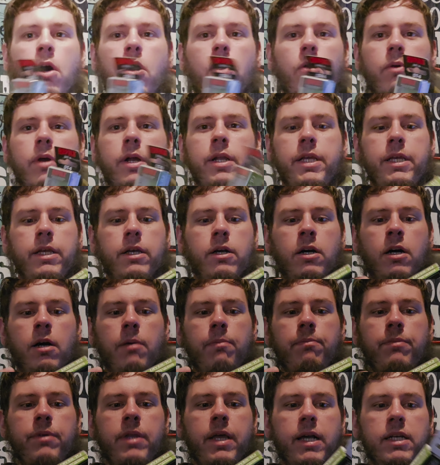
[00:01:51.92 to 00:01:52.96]
Alrighty,
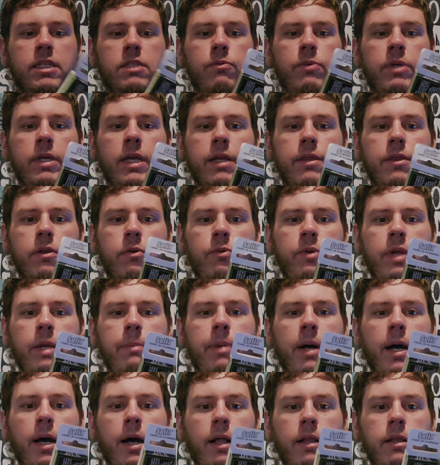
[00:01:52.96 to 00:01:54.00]
up next we got the
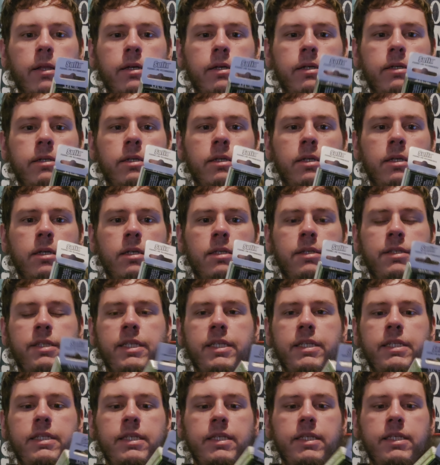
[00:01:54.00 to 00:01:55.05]
Rapala
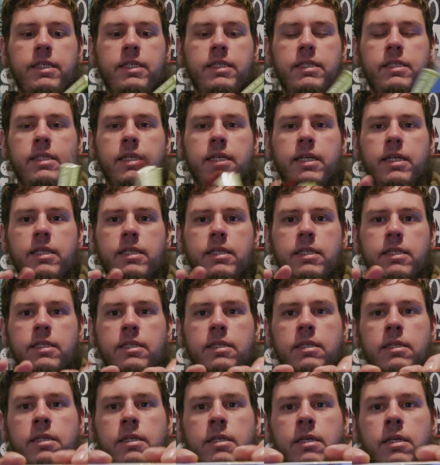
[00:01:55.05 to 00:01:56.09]
DT6.
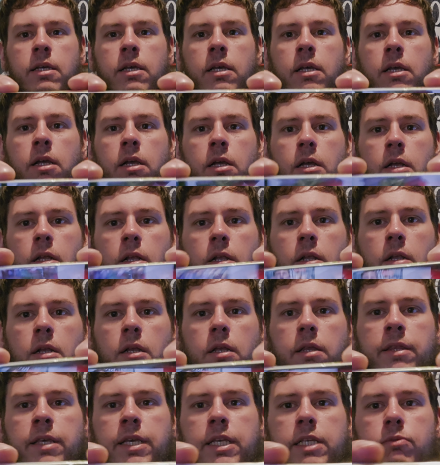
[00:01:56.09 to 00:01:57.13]

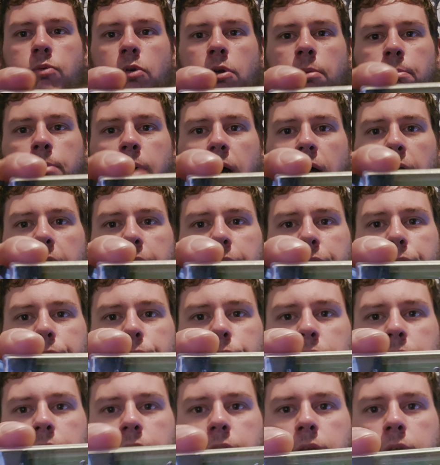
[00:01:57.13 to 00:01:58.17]
These were buy
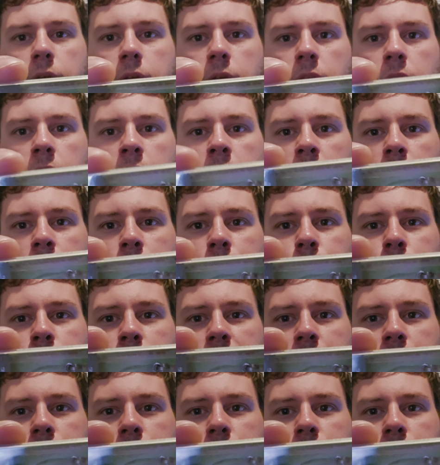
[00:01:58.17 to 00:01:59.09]
three, get three